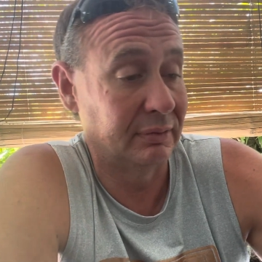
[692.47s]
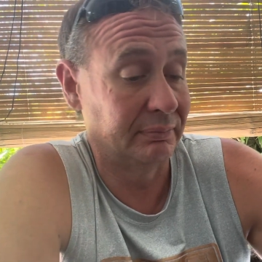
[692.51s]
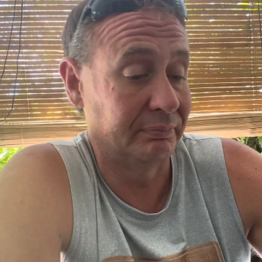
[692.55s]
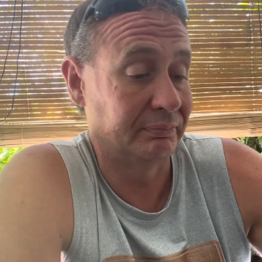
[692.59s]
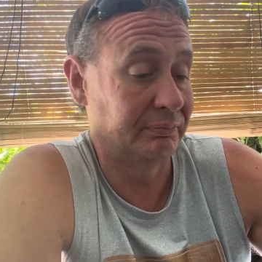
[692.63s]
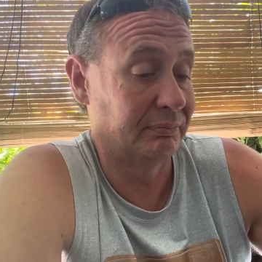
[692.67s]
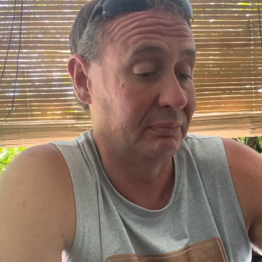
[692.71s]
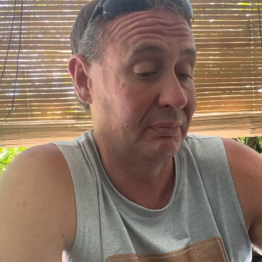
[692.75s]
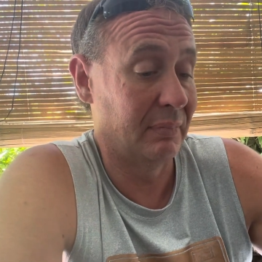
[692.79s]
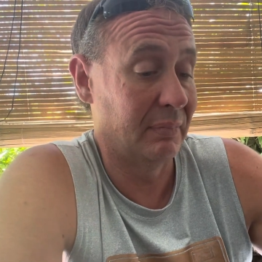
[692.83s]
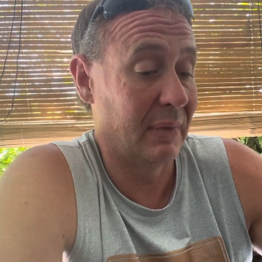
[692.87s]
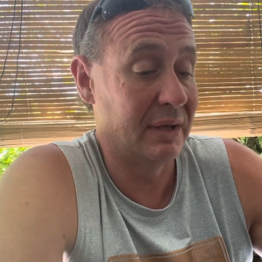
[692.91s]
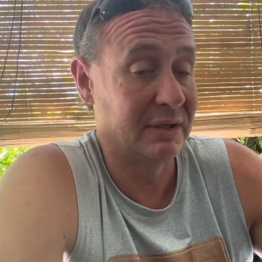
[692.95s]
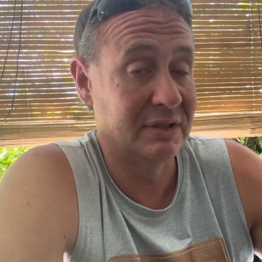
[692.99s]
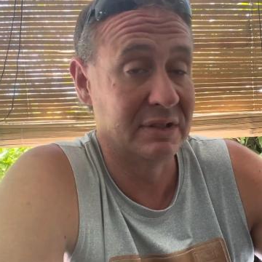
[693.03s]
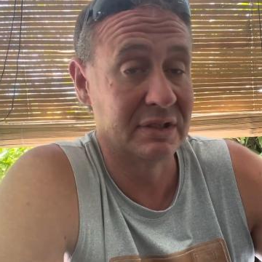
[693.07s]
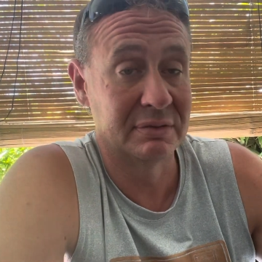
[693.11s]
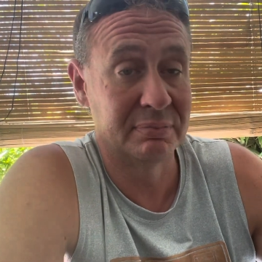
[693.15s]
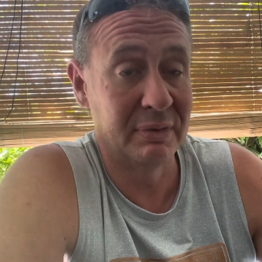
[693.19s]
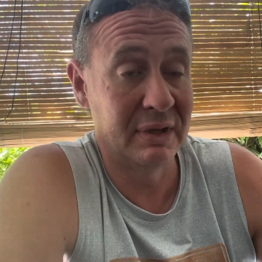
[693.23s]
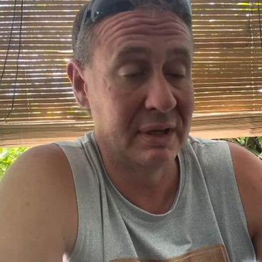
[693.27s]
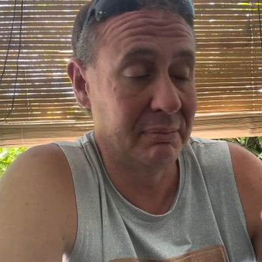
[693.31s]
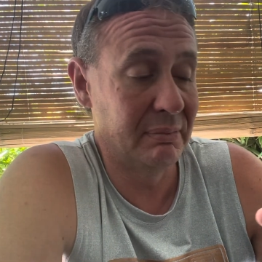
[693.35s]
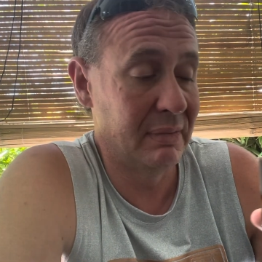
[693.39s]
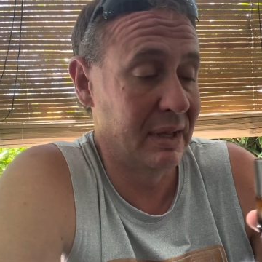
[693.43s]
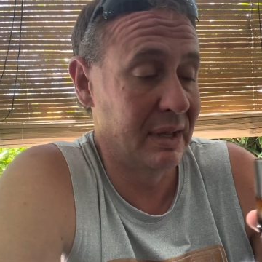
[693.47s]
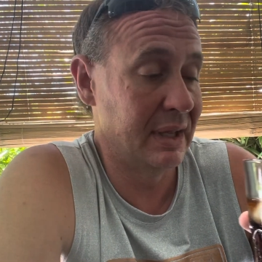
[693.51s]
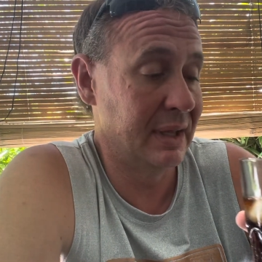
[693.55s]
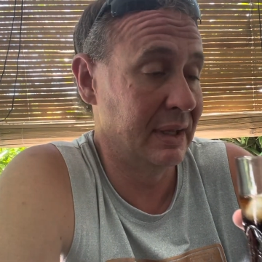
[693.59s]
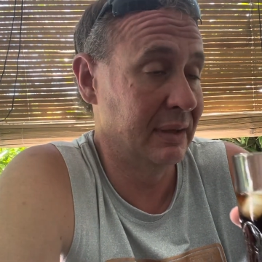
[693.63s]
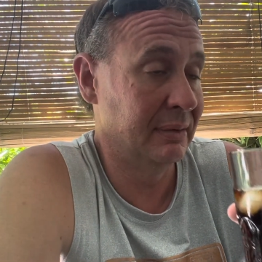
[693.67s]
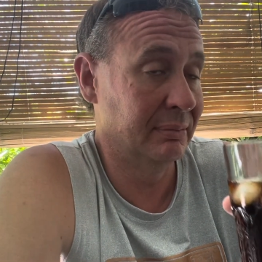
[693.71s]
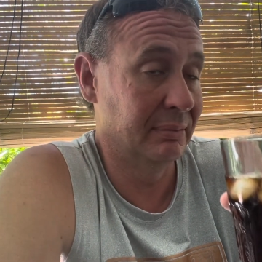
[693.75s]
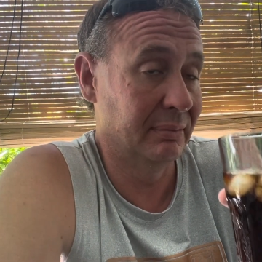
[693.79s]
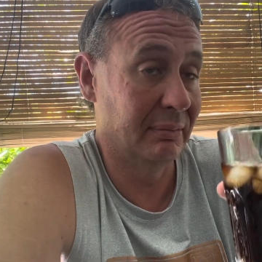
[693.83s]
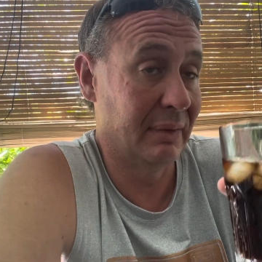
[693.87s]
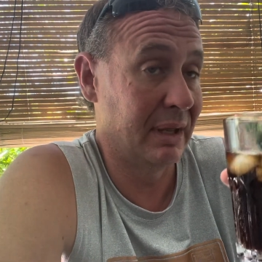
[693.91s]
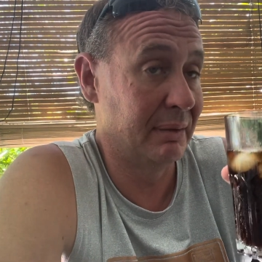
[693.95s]
It may just be me,
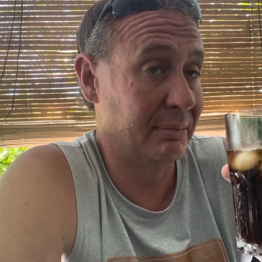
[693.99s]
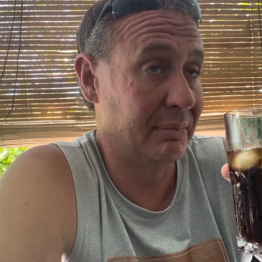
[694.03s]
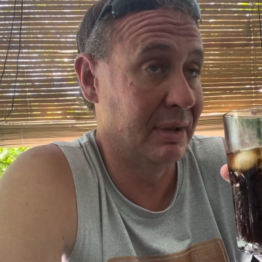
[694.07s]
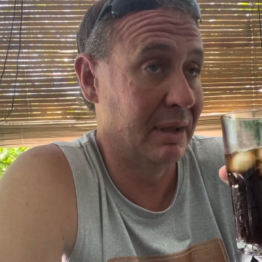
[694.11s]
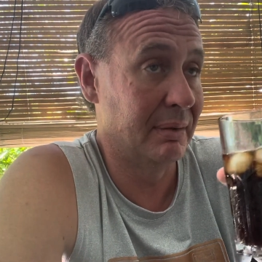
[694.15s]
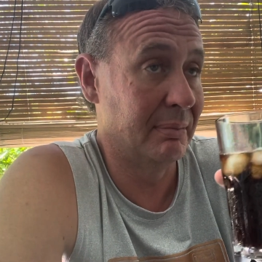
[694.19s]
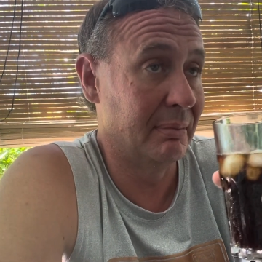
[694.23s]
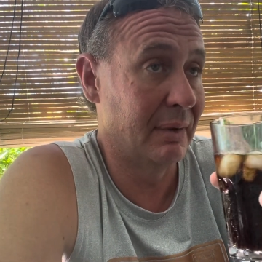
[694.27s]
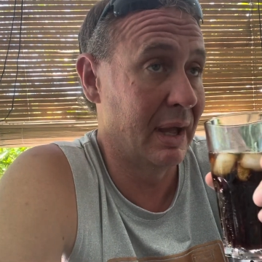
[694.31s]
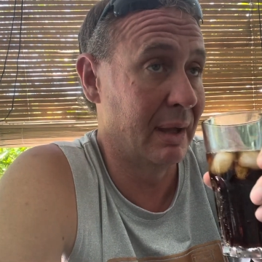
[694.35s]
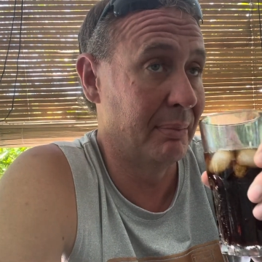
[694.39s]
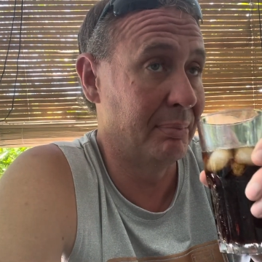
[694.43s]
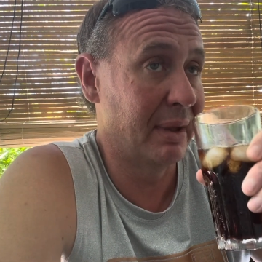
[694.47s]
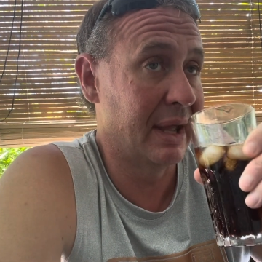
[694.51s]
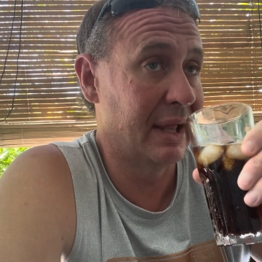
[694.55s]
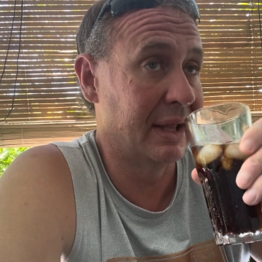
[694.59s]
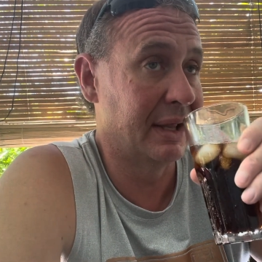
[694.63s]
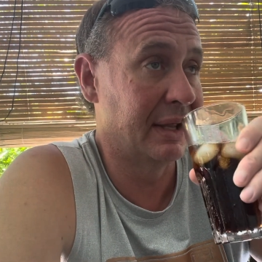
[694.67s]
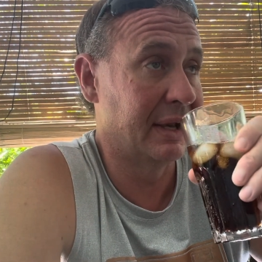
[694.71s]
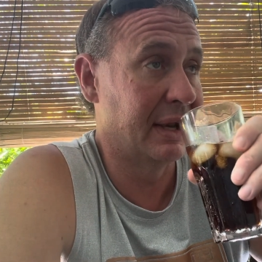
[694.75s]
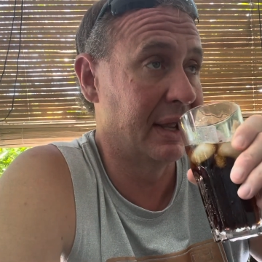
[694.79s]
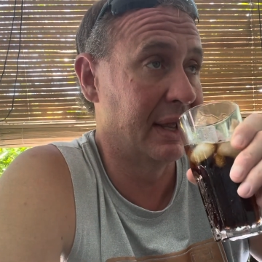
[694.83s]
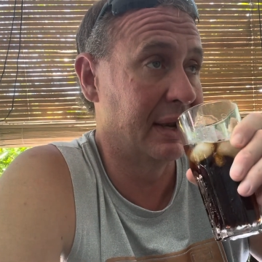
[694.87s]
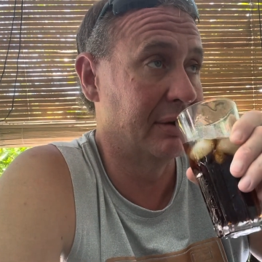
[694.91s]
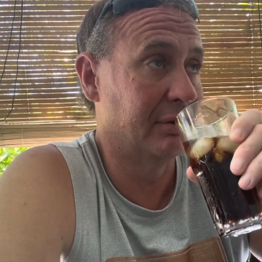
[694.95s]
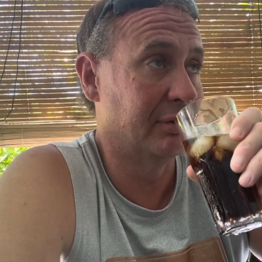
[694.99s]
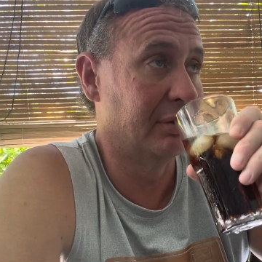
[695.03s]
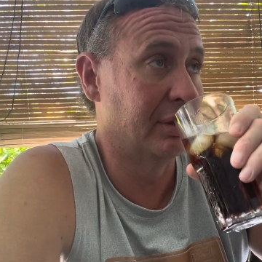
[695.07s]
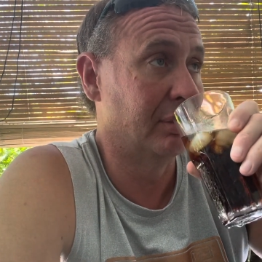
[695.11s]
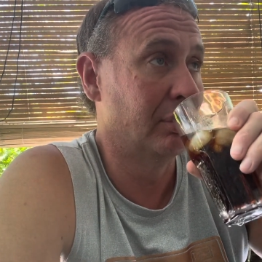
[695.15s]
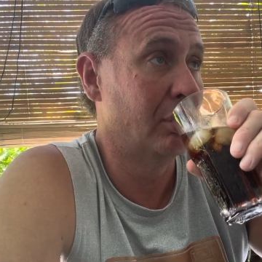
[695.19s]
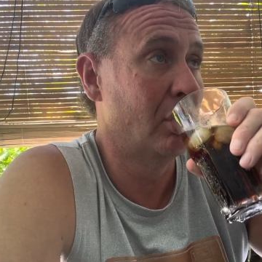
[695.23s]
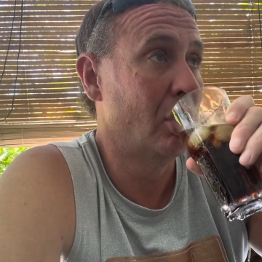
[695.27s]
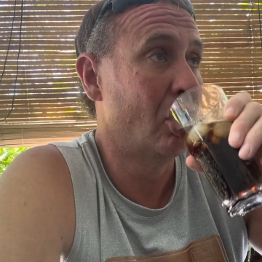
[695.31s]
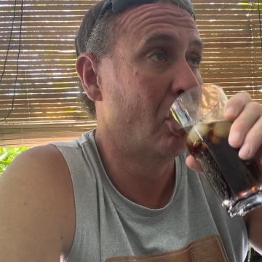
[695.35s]
it may be my palate. I don't know.